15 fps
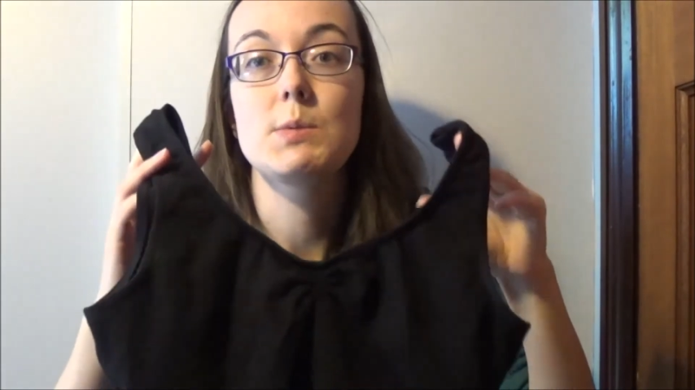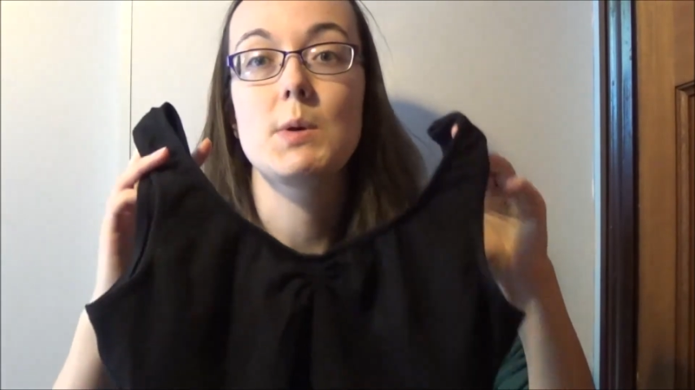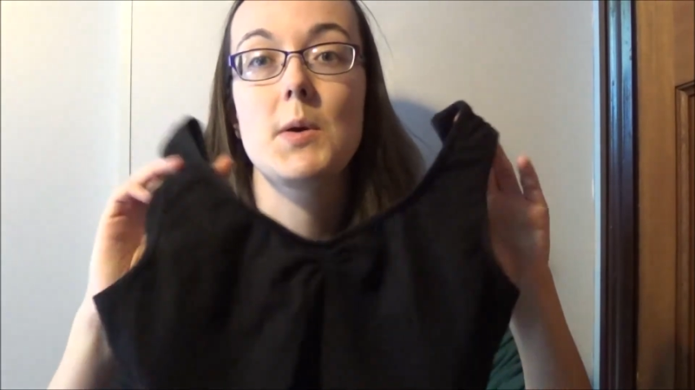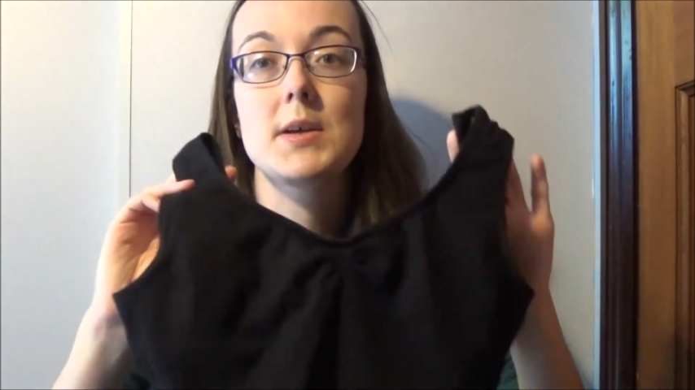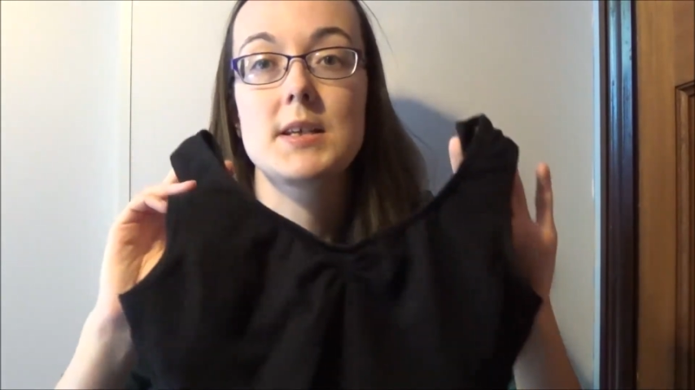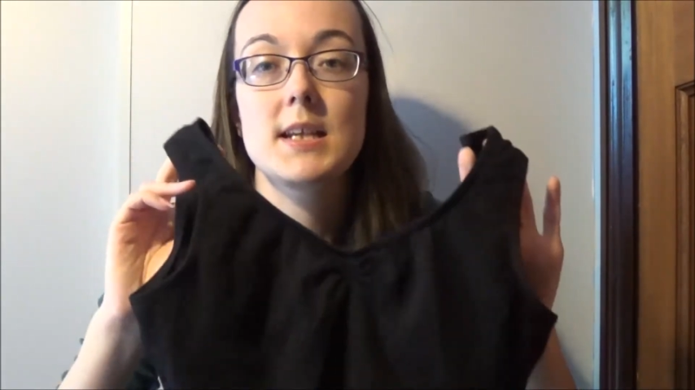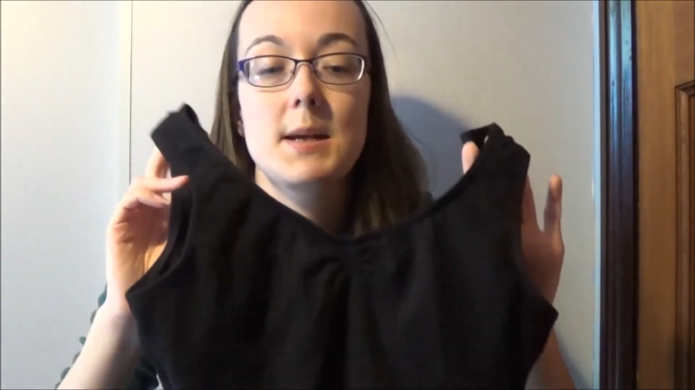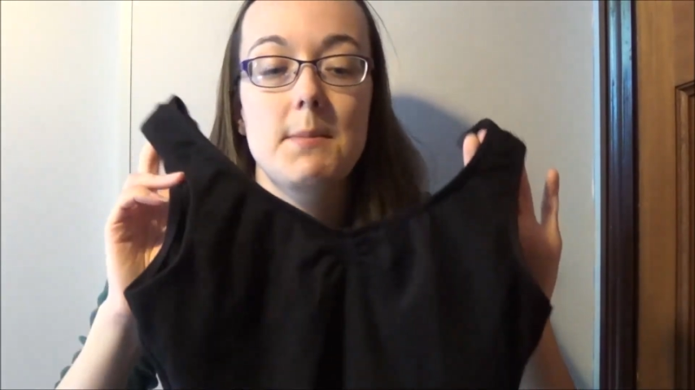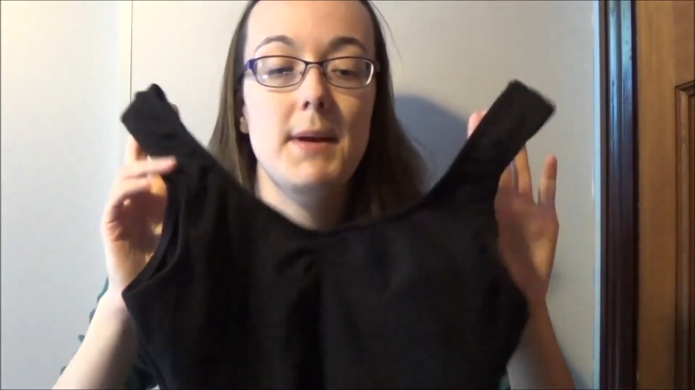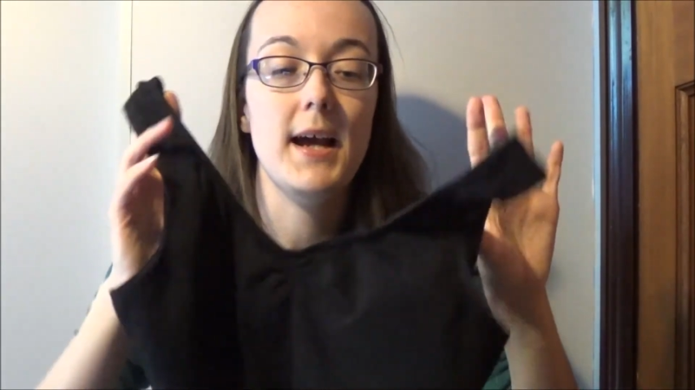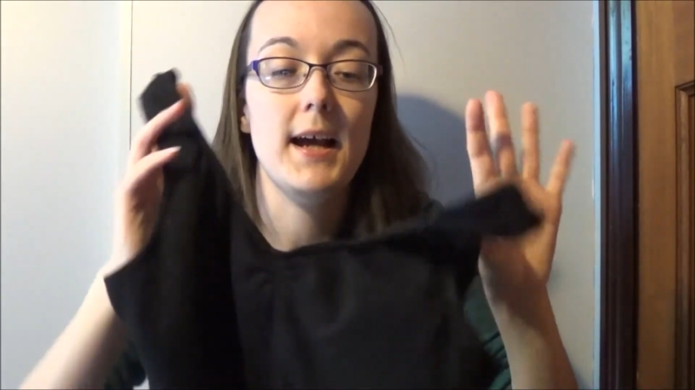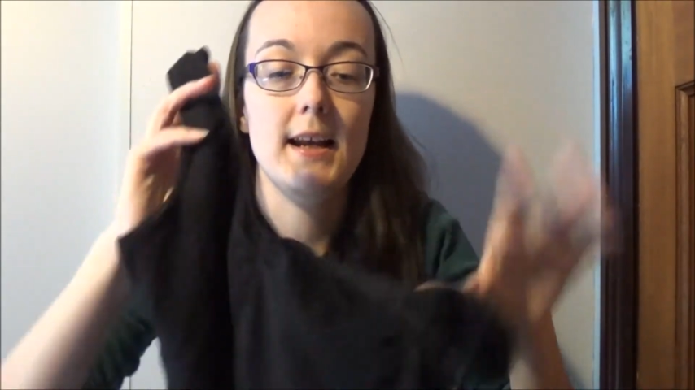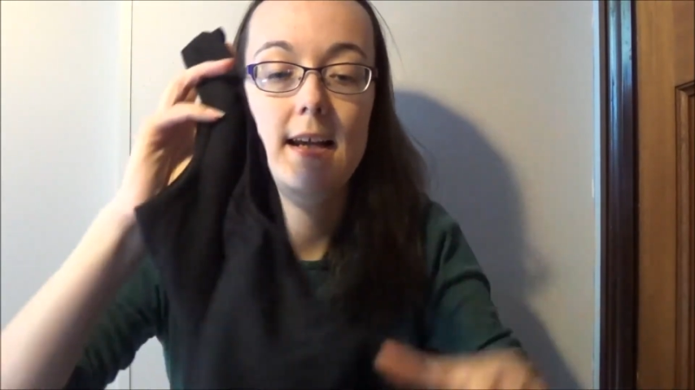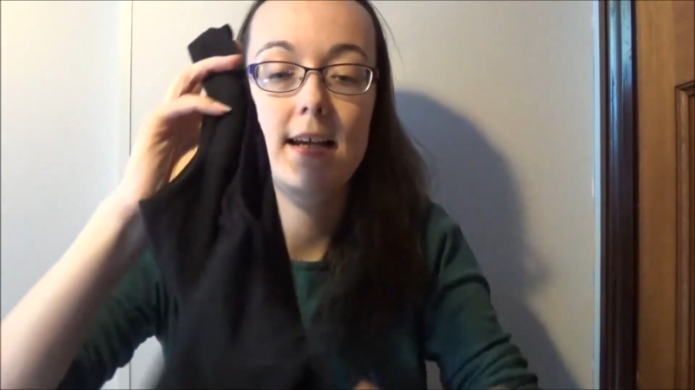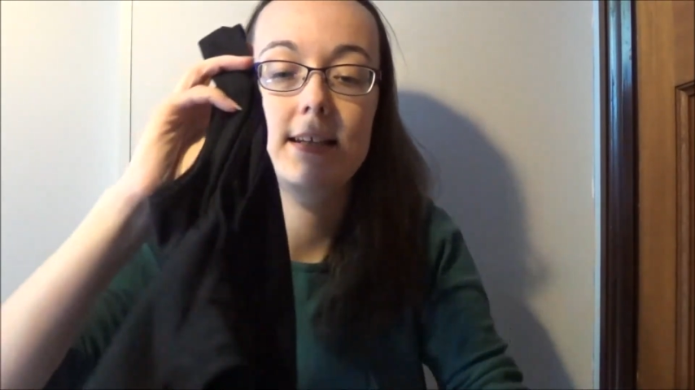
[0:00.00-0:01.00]
we always need a
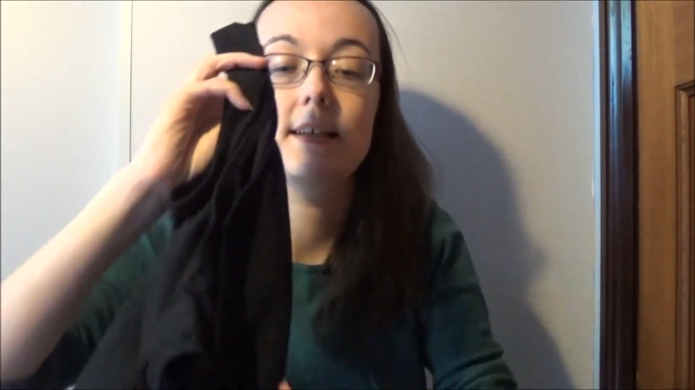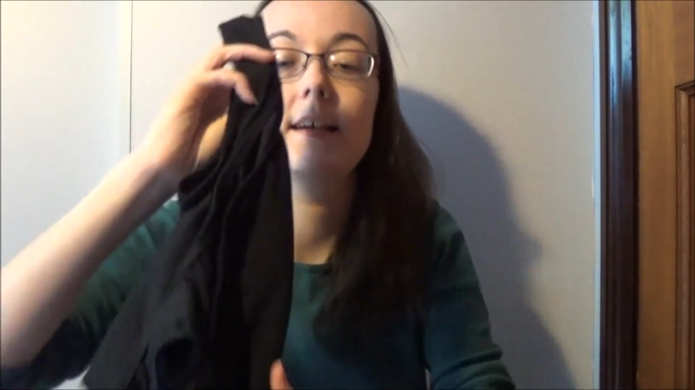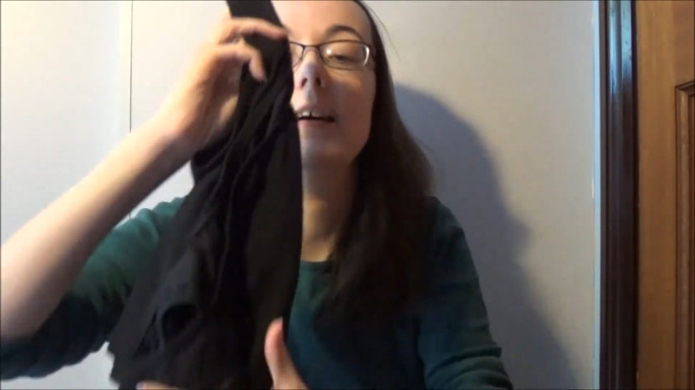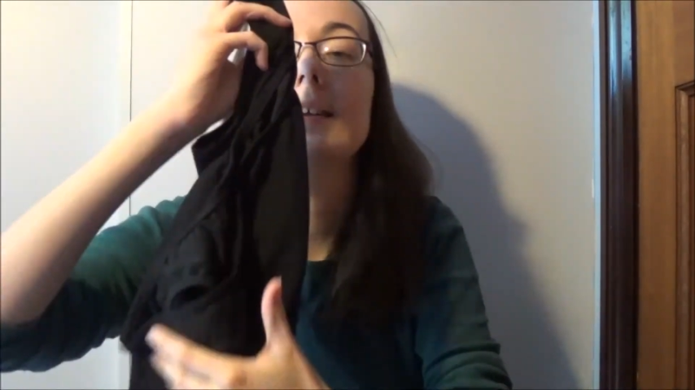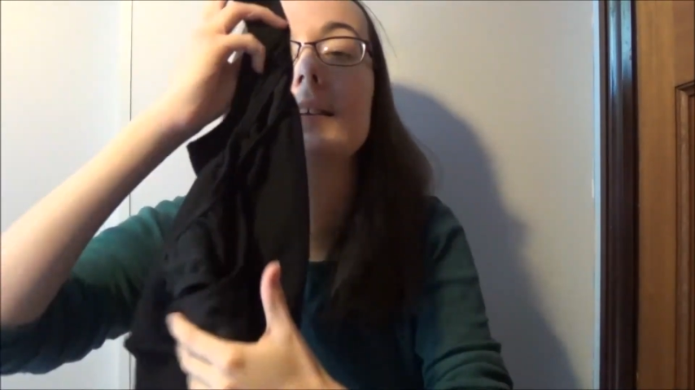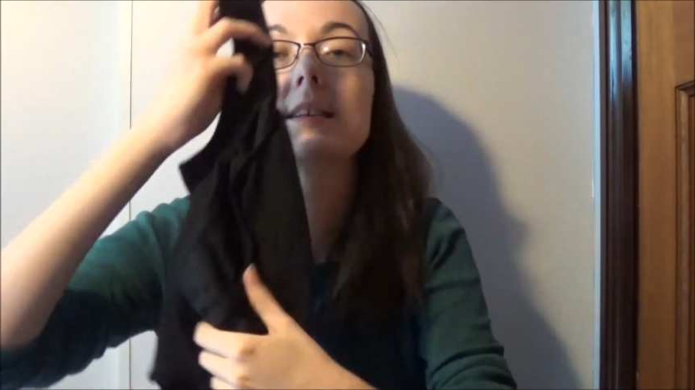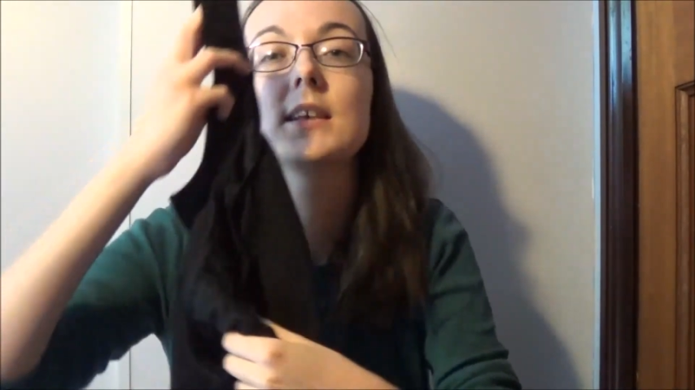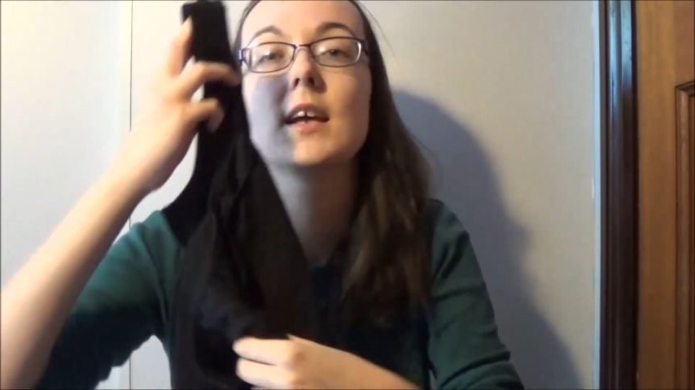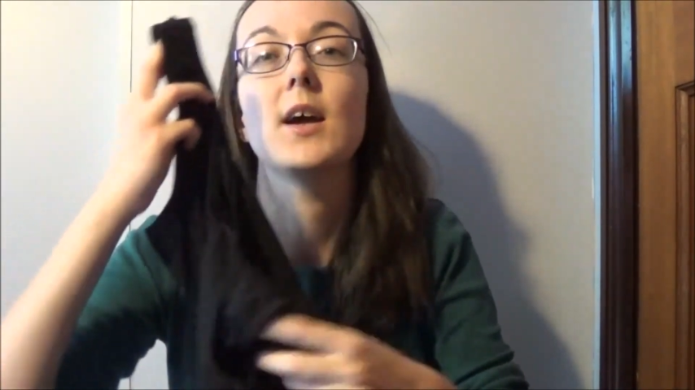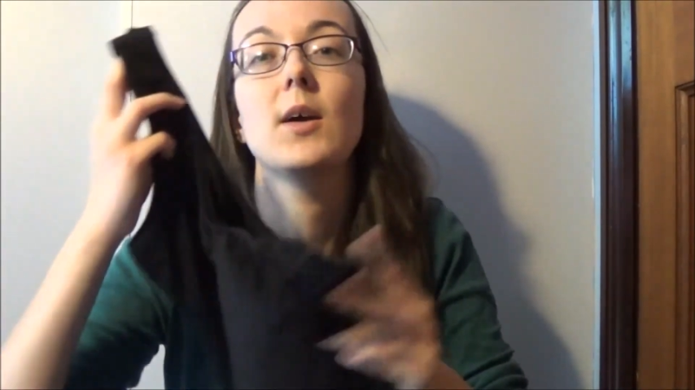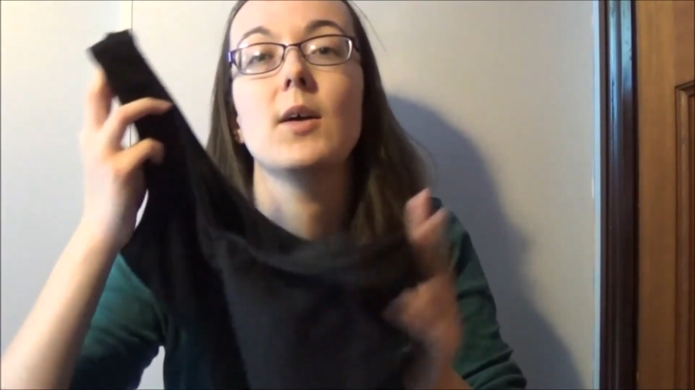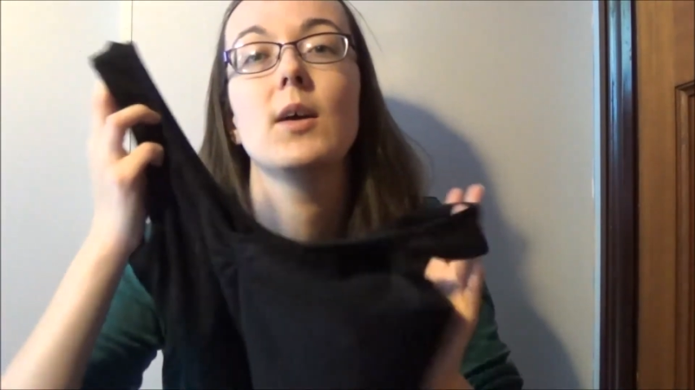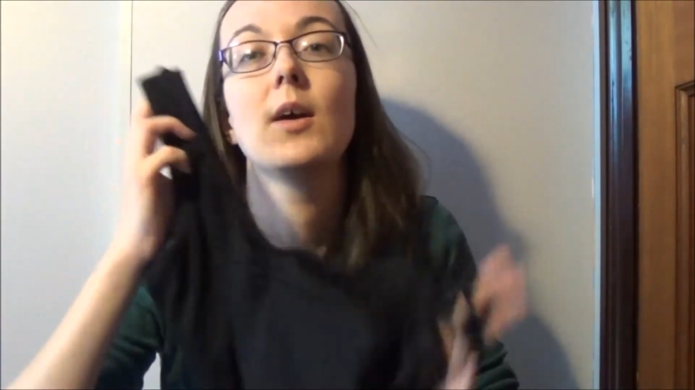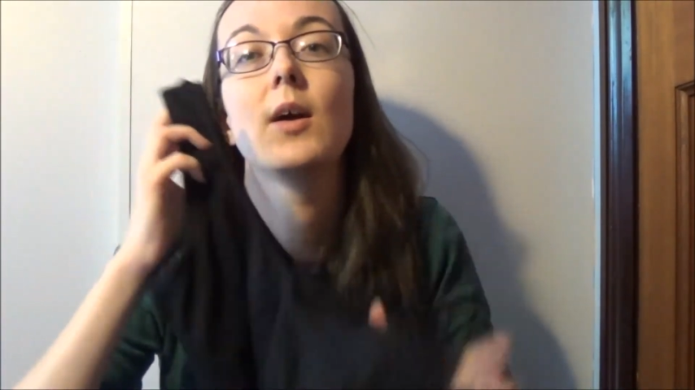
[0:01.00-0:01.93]
black leotard, so